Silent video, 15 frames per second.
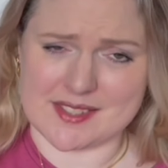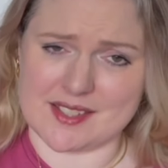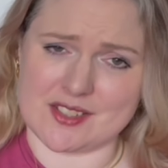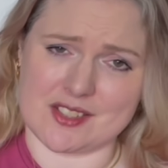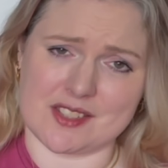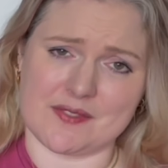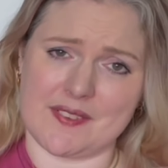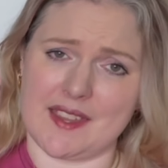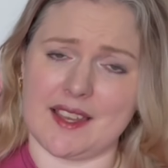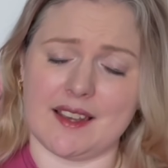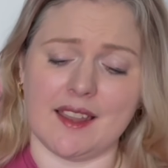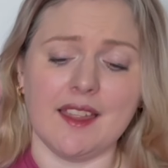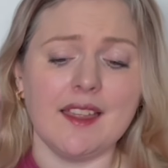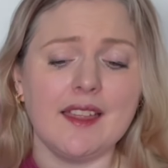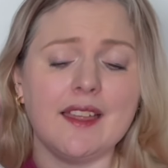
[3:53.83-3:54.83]
They just feel
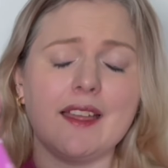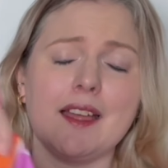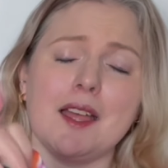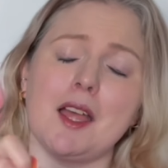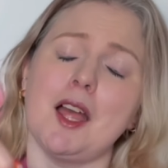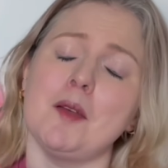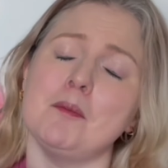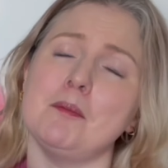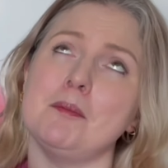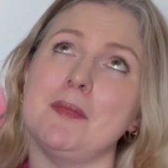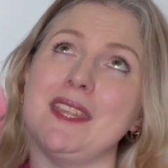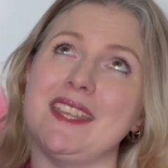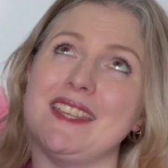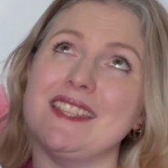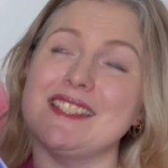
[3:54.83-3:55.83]

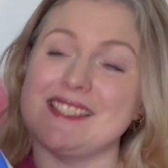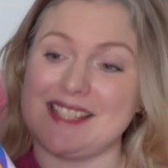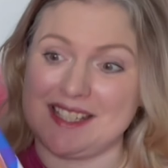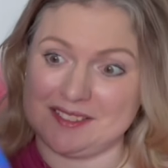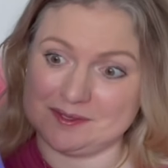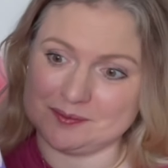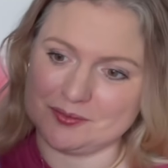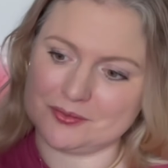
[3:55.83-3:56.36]
amazing.